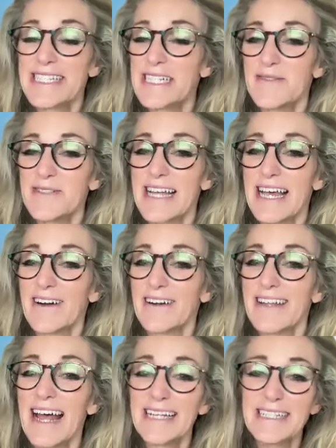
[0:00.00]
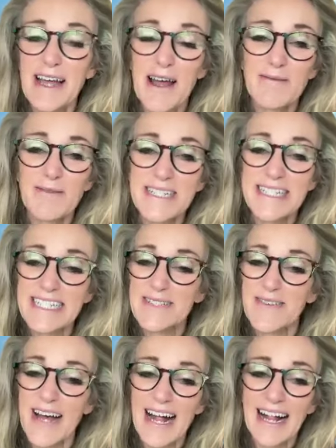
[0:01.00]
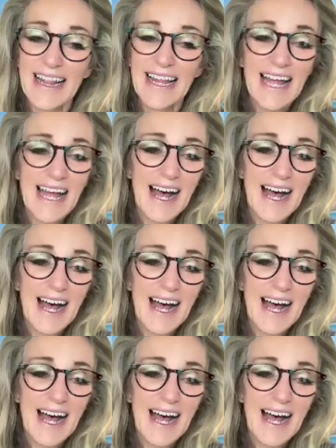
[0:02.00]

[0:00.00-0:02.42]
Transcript: She was at our last conference as well.